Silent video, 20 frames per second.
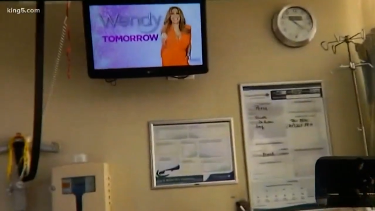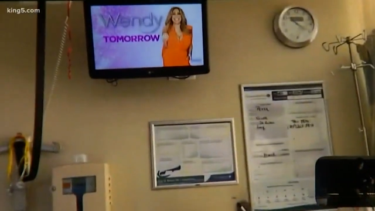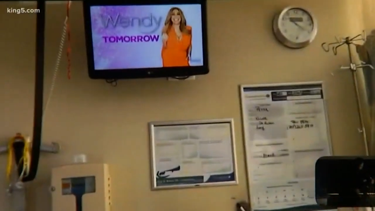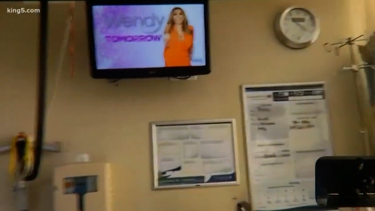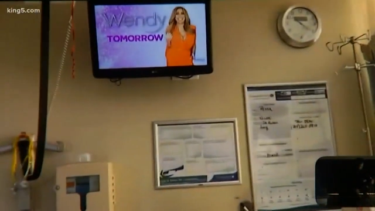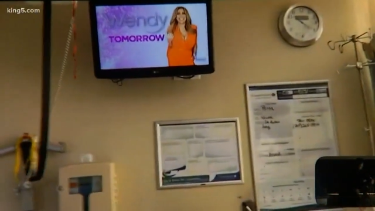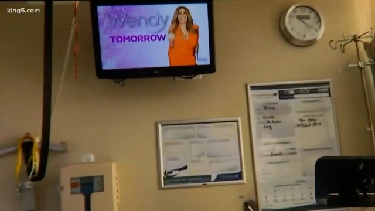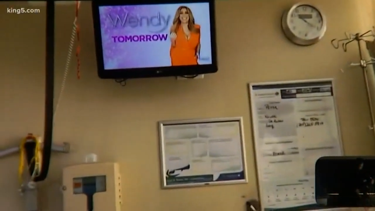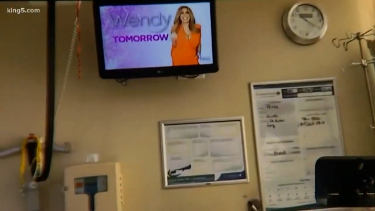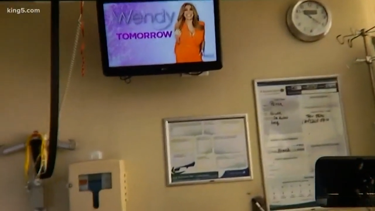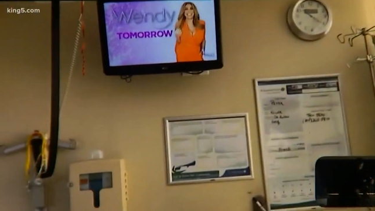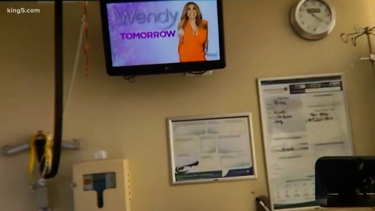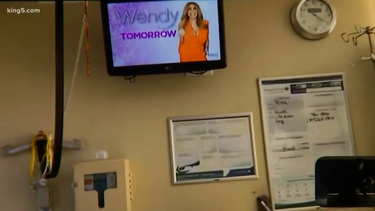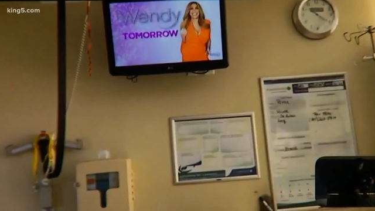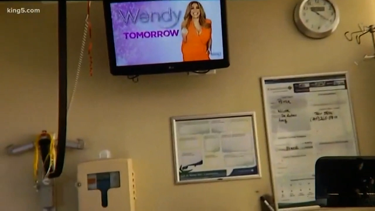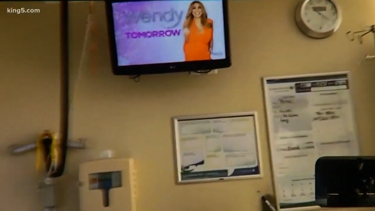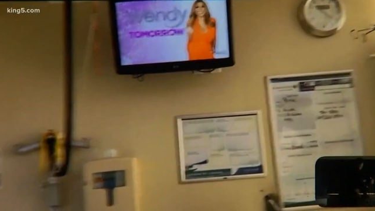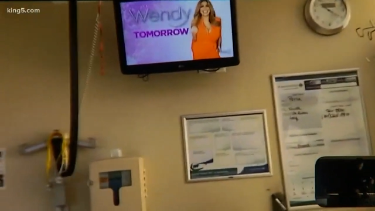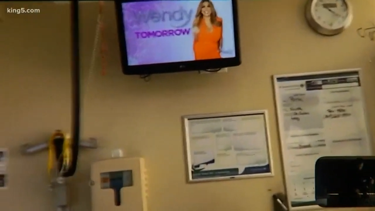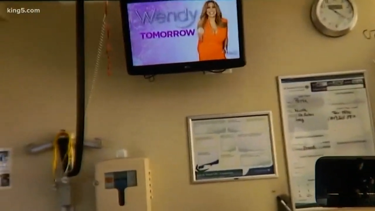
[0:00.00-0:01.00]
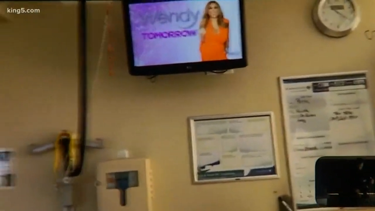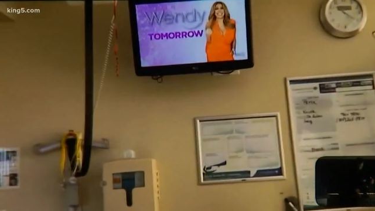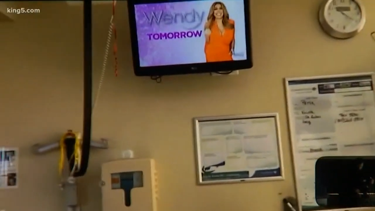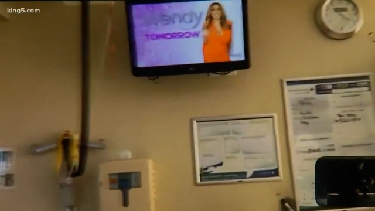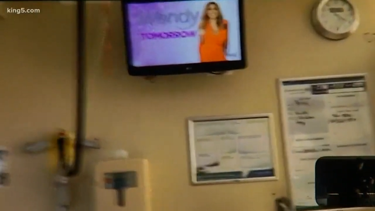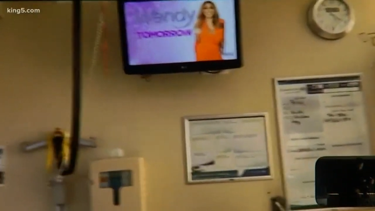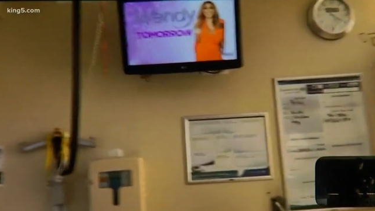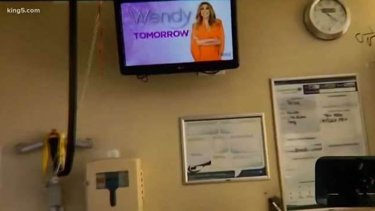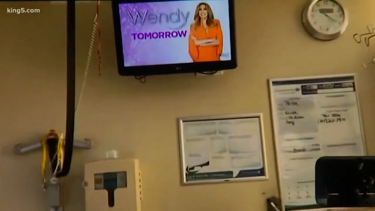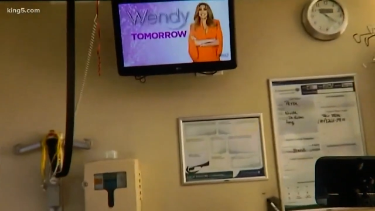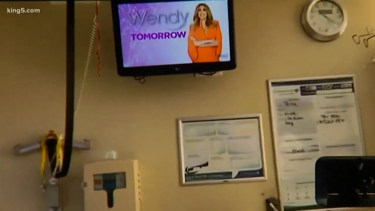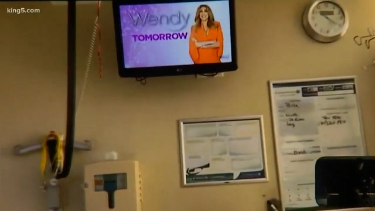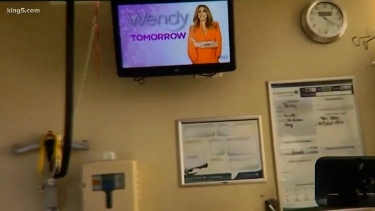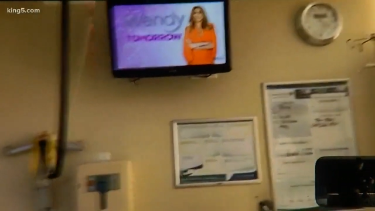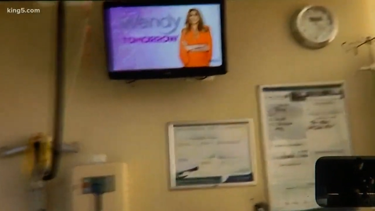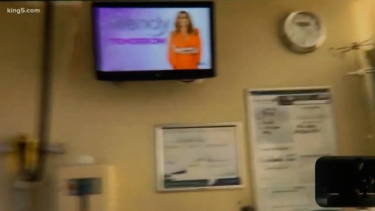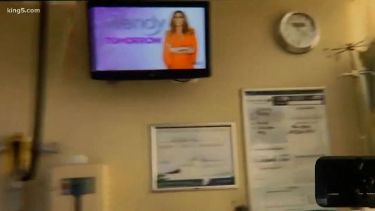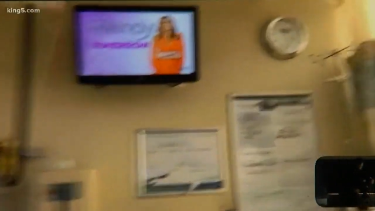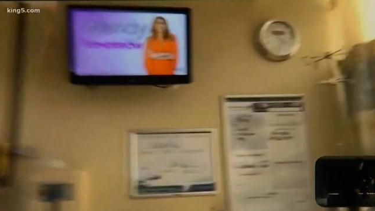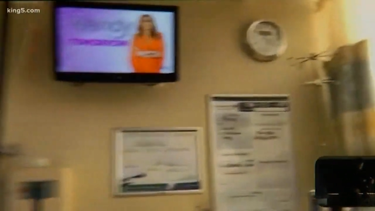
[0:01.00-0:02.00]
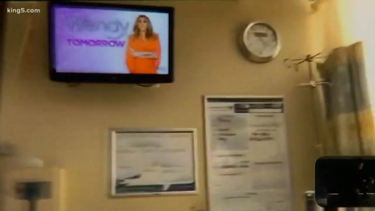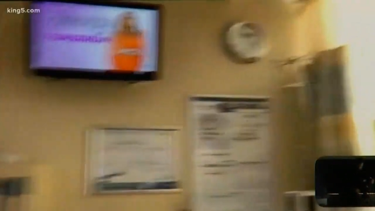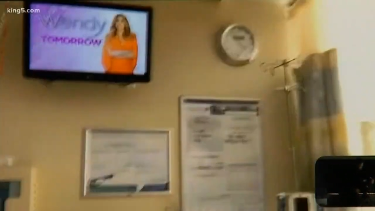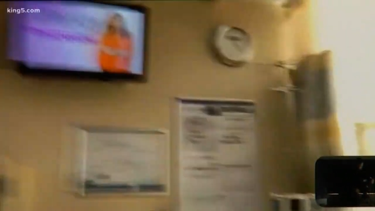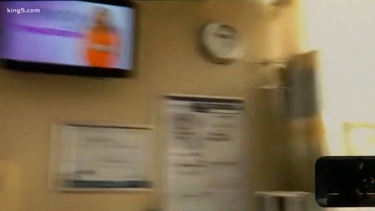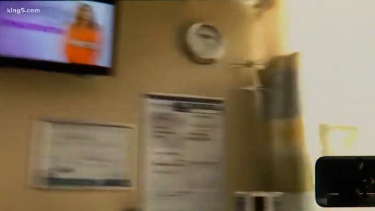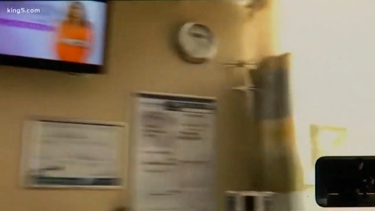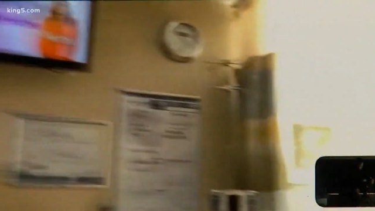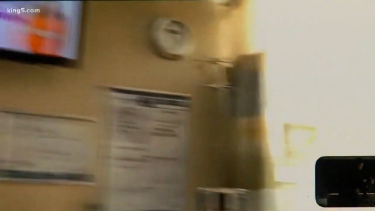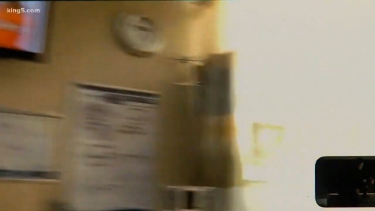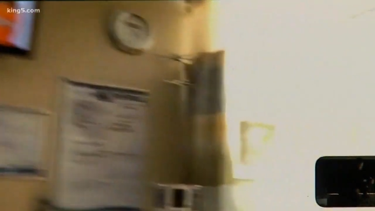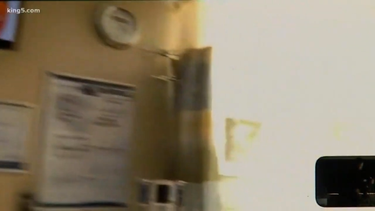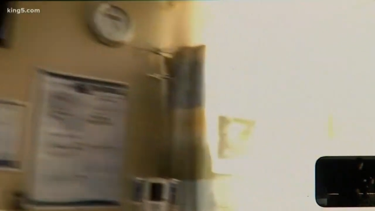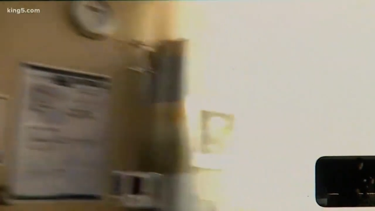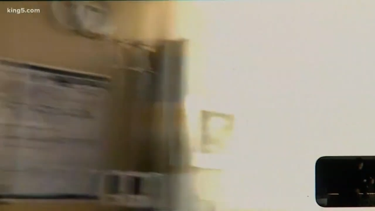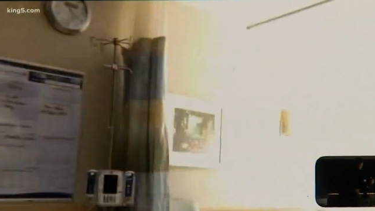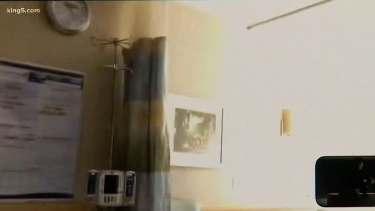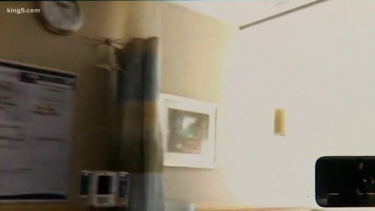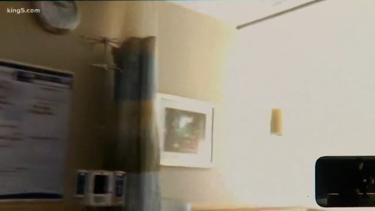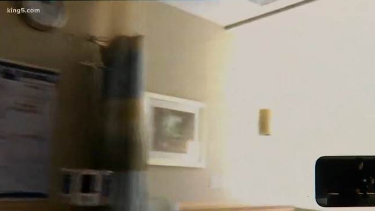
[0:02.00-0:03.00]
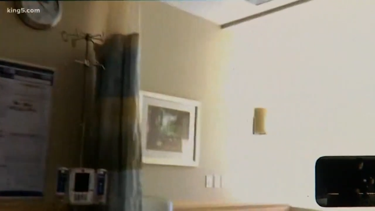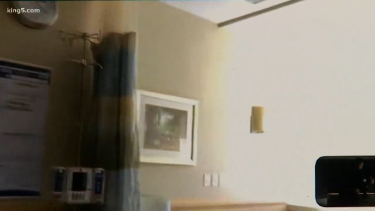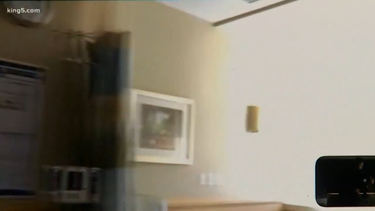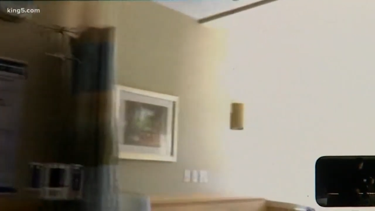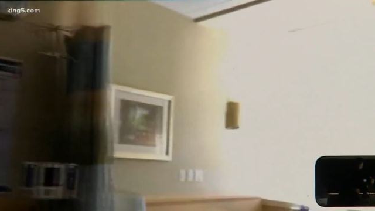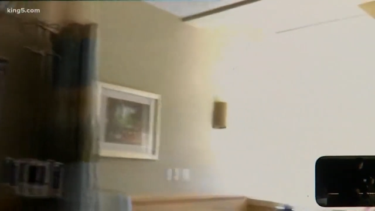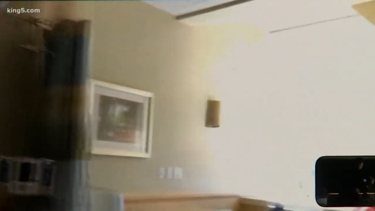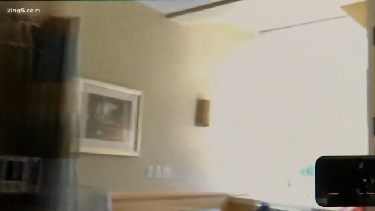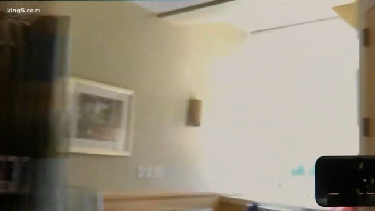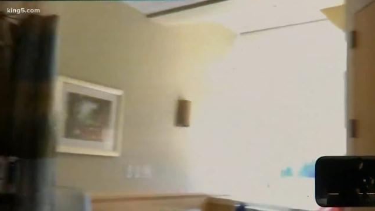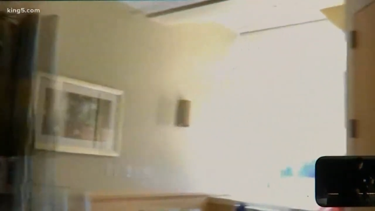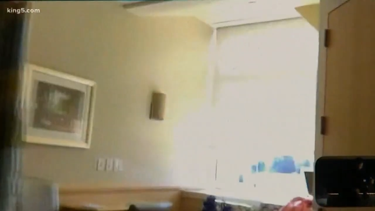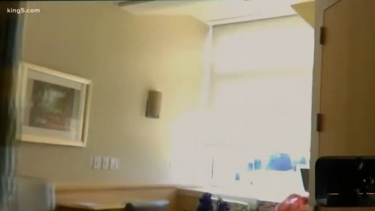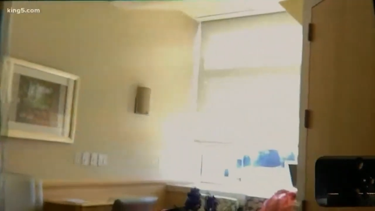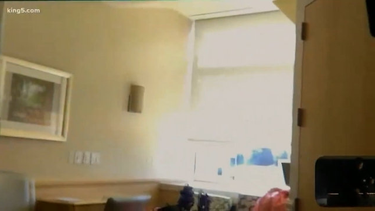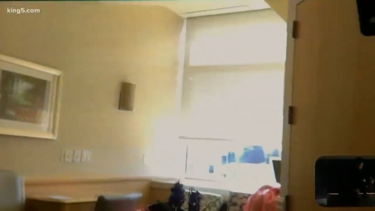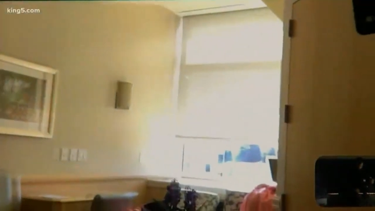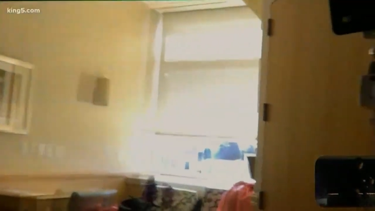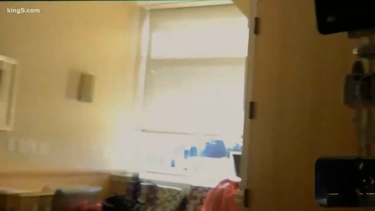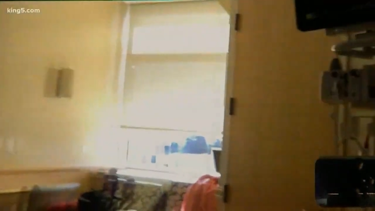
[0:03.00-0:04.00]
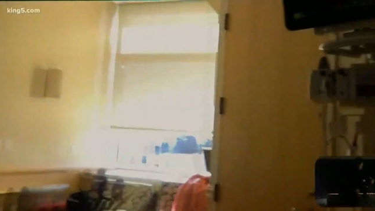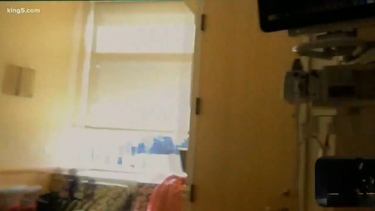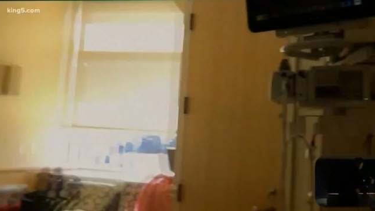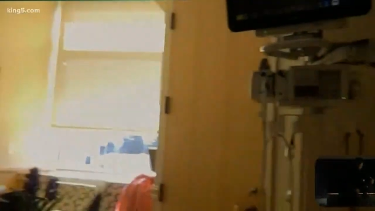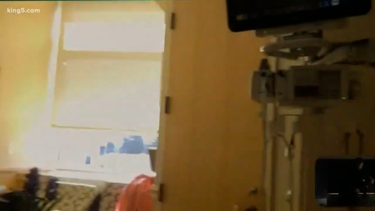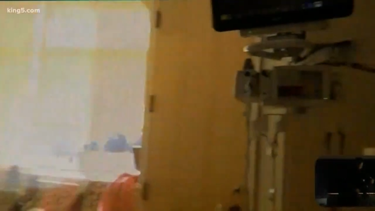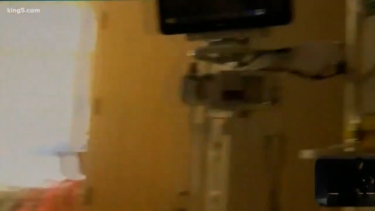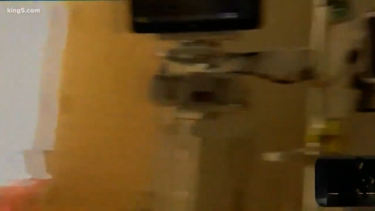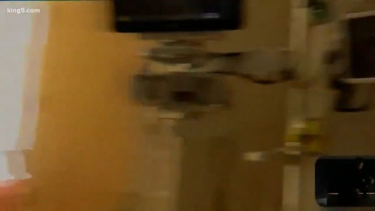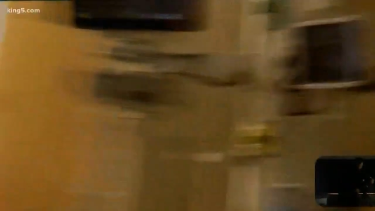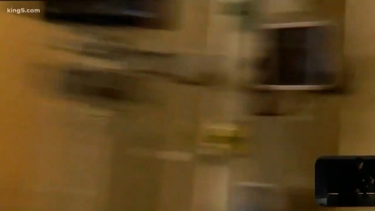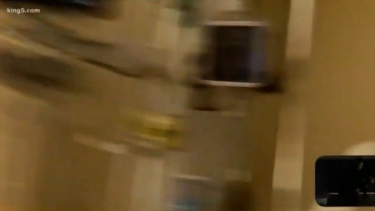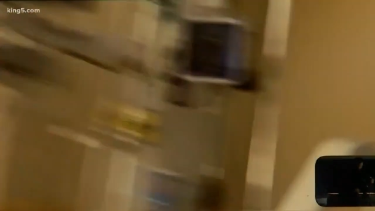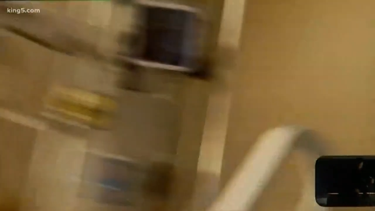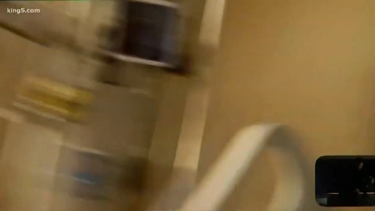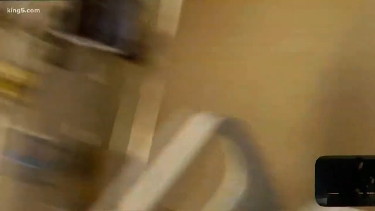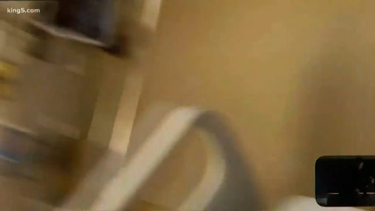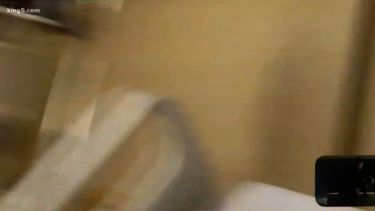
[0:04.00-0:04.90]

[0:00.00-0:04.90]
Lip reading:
No face is visible, so there are no lips to read.